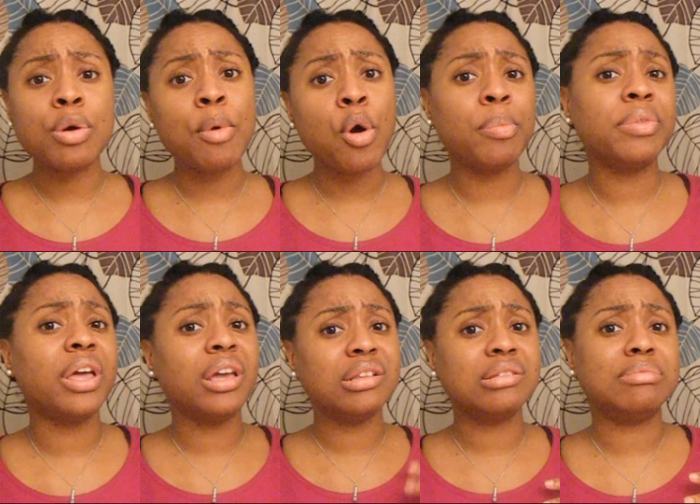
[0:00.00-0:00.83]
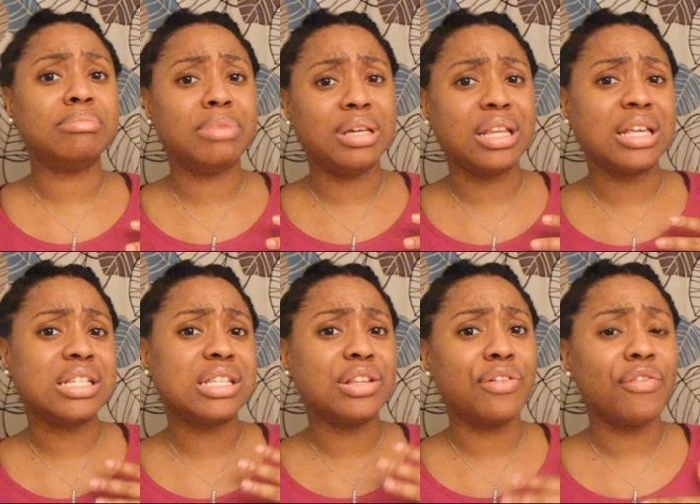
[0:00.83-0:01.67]
So I'm hoping that being
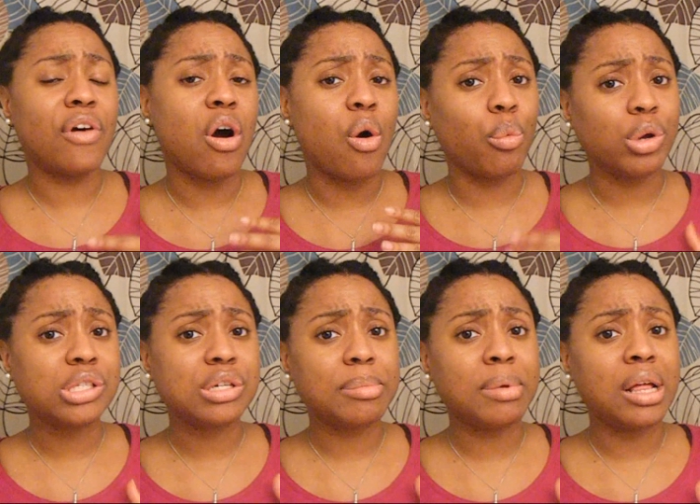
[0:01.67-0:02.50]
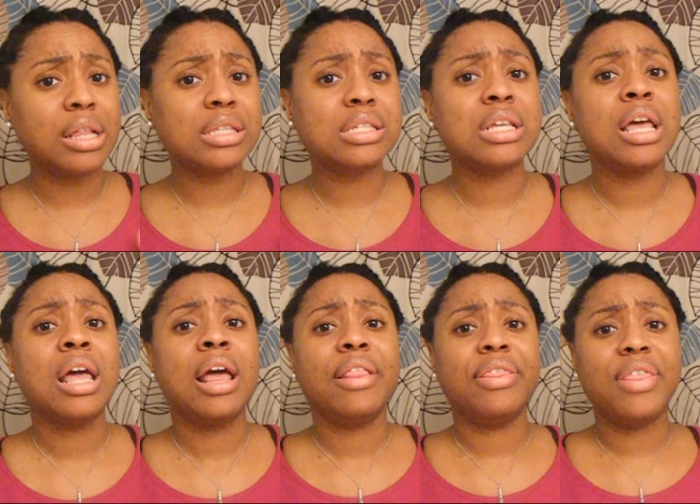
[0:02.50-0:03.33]
that it's in the fall, winter months,
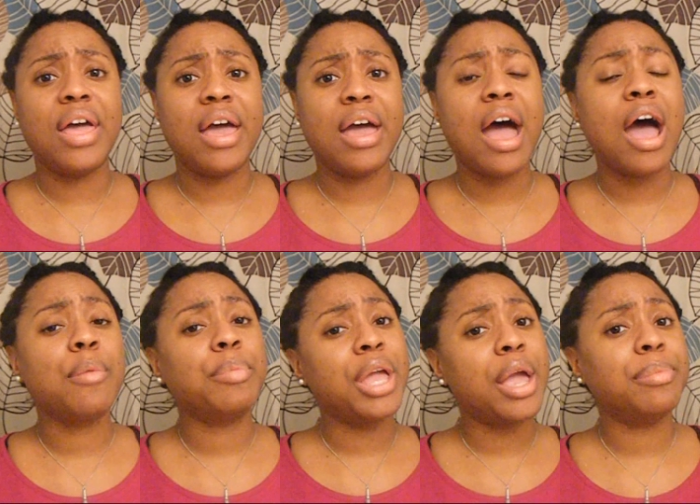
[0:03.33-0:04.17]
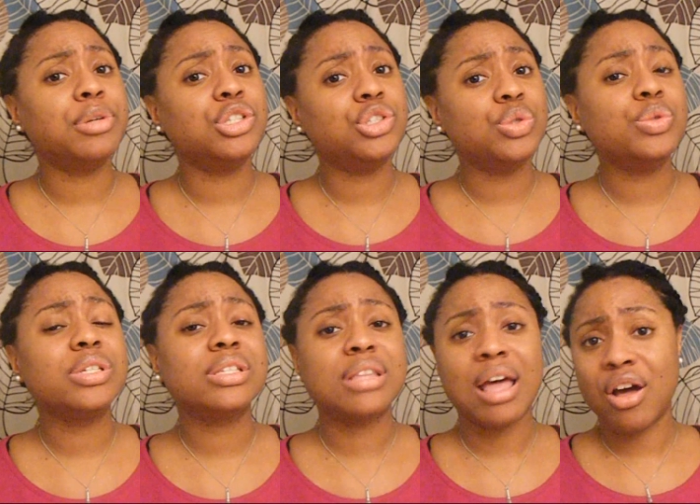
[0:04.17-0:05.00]
that I'll be able to do
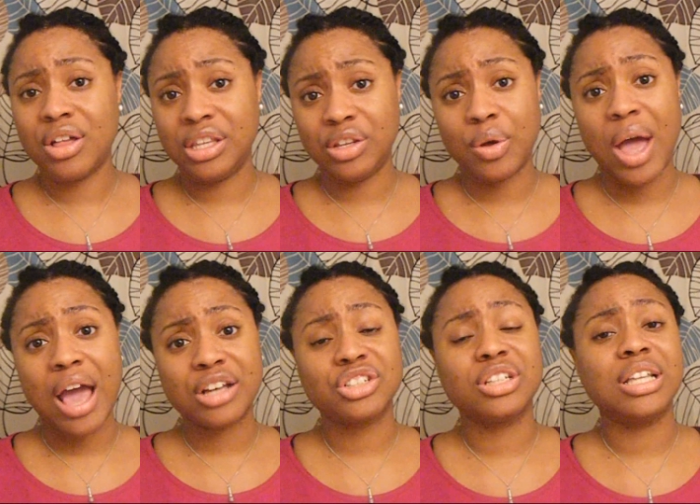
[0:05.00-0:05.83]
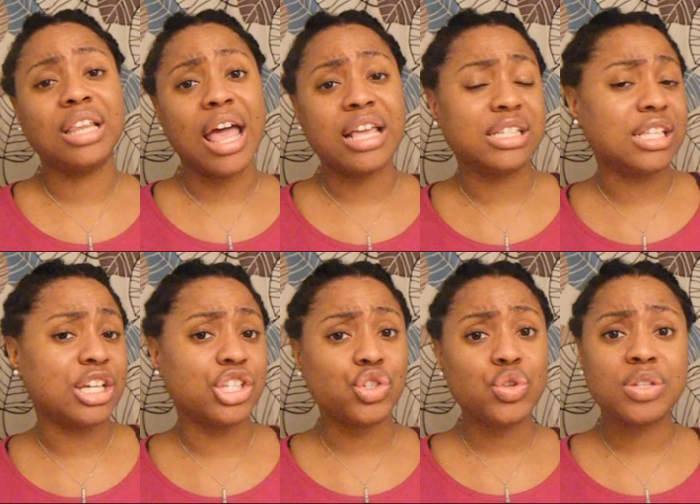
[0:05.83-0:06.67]
this style and it'll actually last.
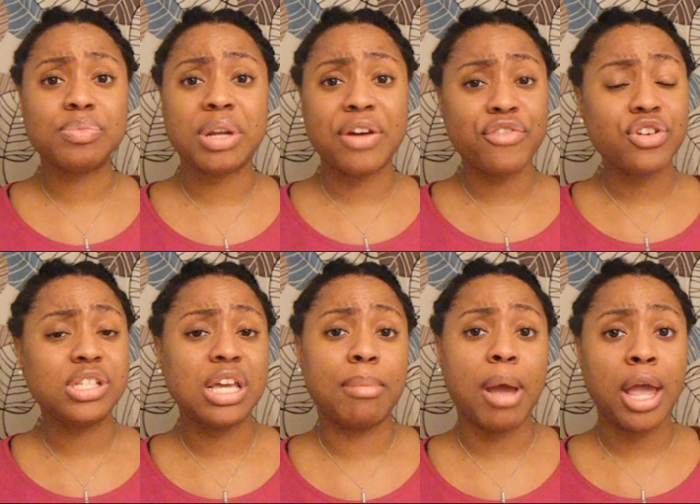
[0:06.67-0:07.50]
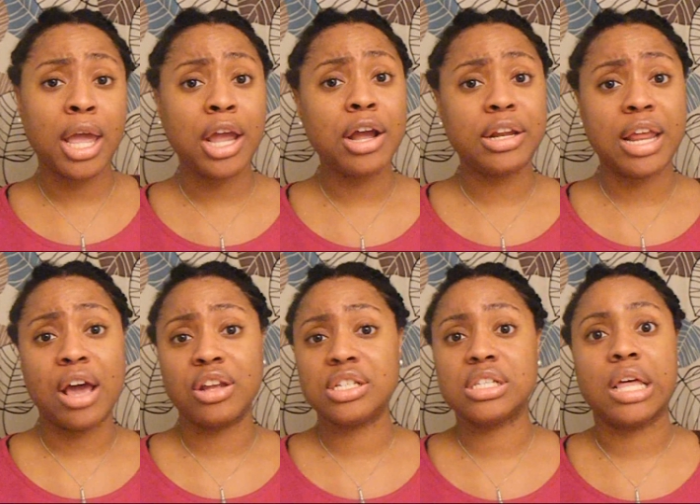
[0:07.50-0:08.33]
Like as soon as when I first take my hair
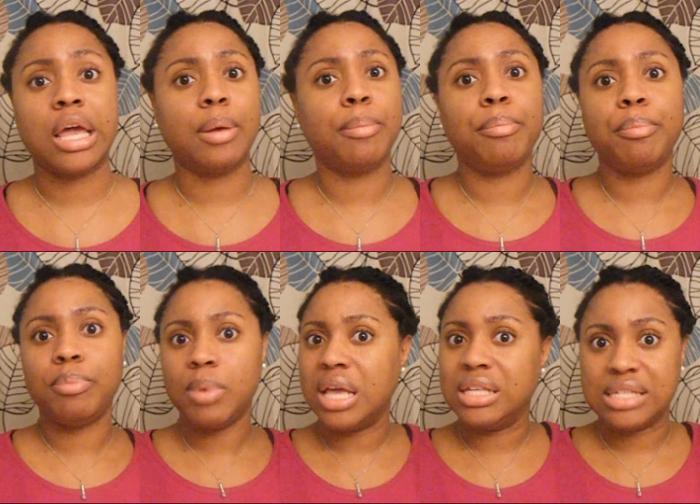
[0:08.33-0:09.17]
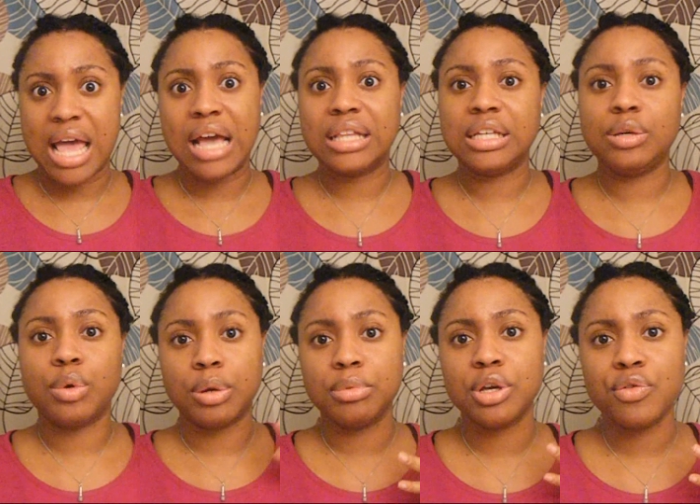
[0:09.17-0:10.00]
down, it's like exactly
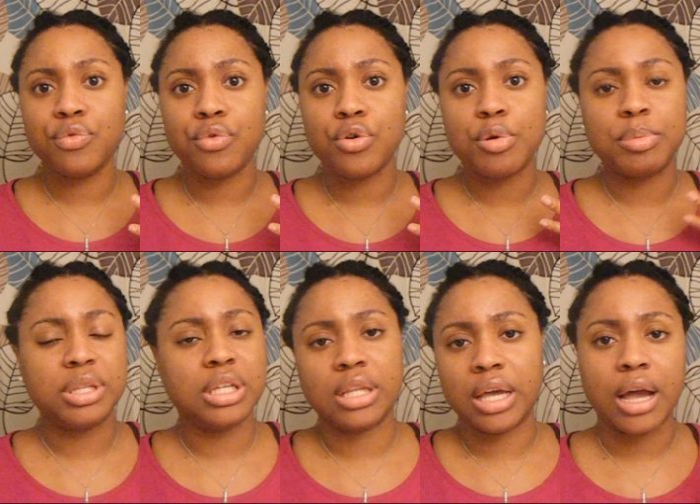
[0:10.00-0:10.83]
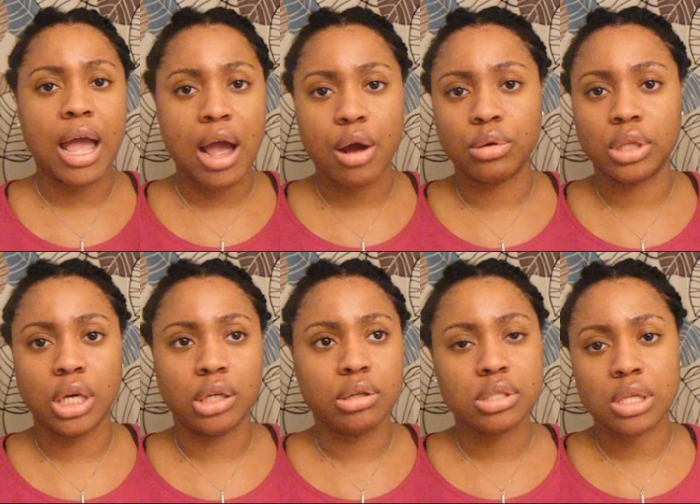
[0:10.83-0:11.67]
what I'm looking for. But then like an hour
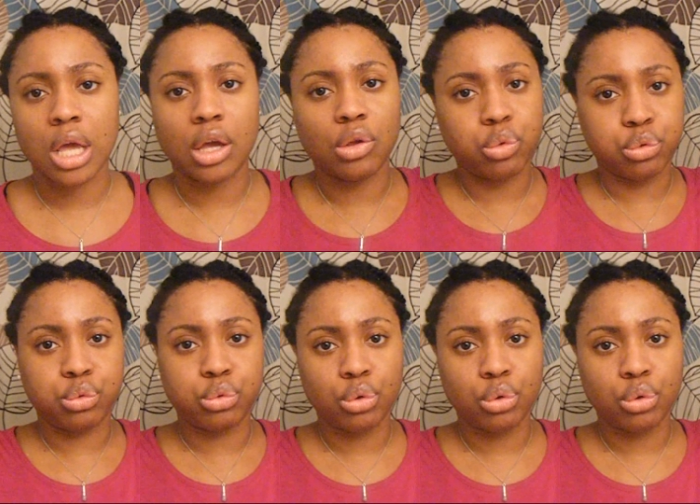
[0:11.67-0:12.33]
later, it's like,